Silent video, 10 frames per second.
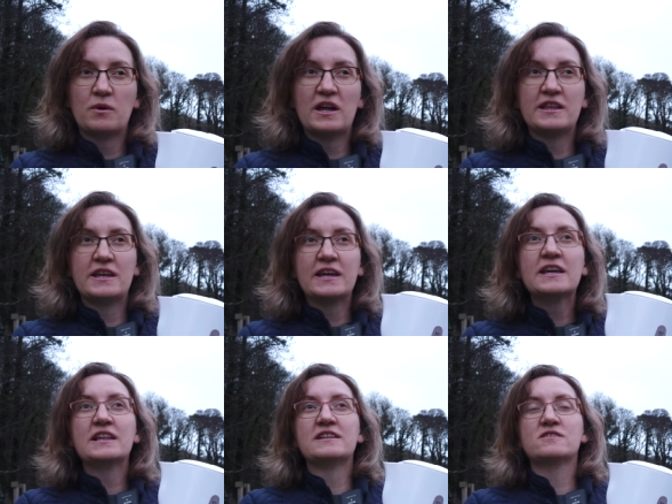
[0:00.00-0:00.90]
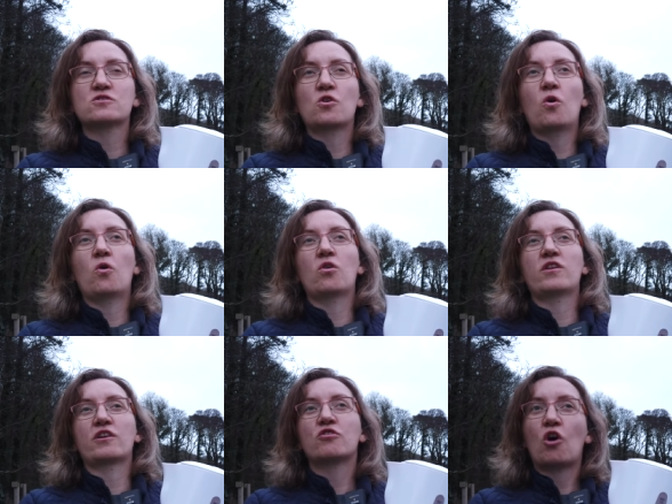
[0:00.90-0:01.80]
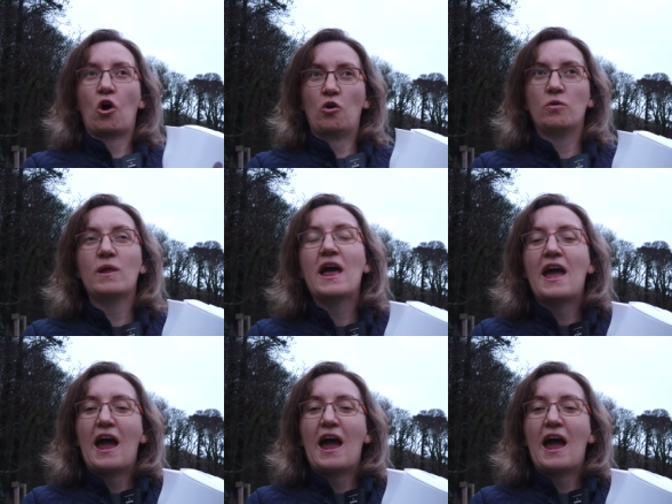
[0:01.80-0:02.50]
when England scored a goal,